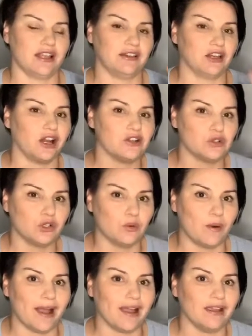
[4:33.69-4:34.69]
that I took
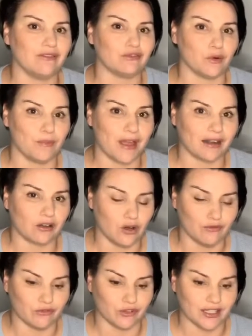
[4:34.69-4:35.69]
away from that
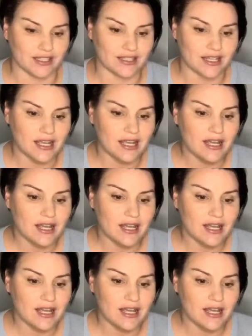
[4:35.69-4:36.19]
conference,